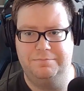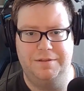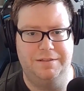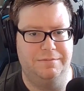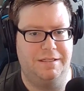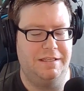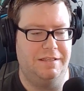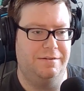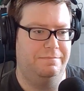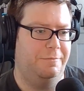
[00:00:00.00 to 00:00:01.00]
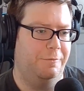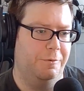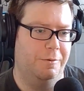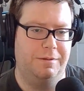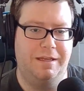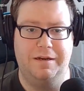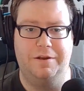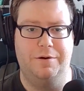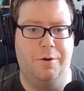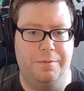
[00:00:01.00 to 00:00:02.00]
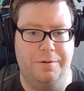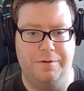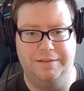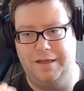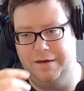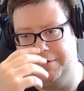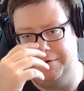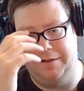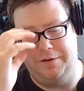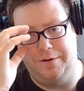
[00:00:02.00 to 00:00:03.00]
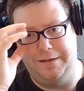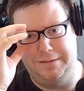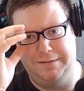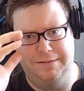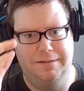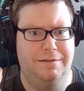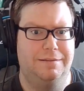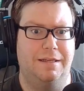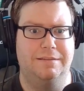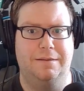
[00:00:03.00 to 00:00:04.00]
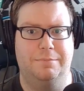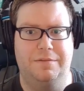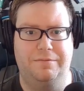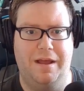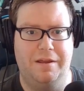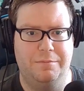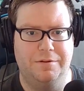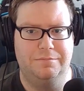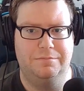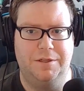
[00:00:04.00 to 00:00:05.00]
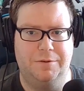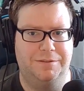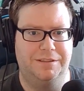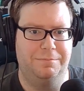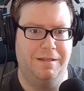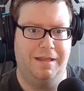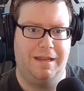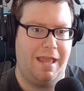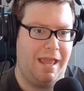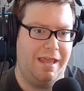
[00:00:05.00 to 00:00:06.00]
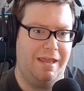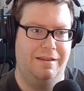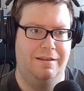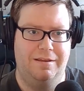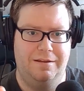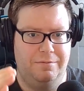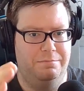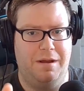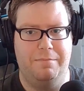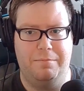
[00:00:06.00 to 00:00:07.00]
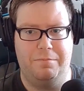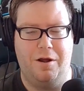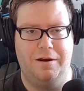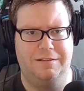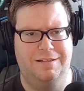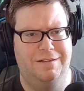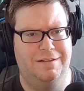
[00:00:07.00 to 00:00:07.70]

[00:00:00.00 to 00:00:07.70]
been key for getting good open rates, getting good click rates, is send something valuable. Don't just be like, hey, buy my product.